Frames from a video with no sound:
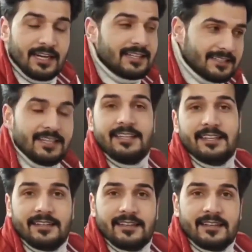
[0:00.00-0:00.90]
Let us
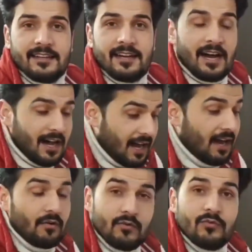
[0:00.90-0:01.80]
see
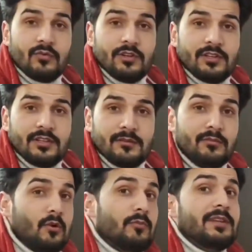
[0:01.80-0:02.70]
how
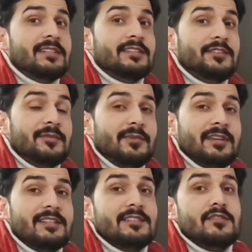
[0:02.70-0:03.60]
Möbius strip
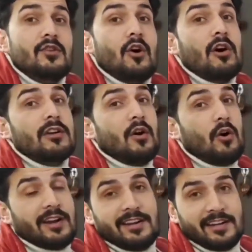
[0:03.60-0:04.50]
is
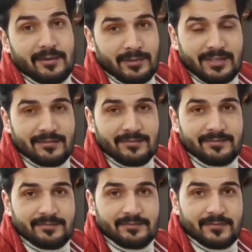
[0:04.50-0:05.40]
non-orientable.
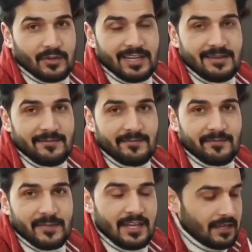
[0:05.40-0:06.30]
Okay?
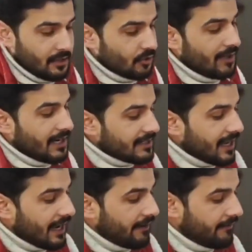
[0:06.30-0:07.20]
So
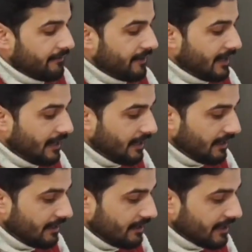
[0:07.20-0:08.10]
let's have
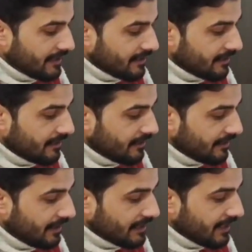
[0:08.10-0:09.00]

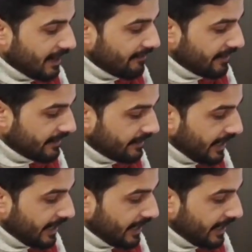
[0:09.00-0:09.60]
a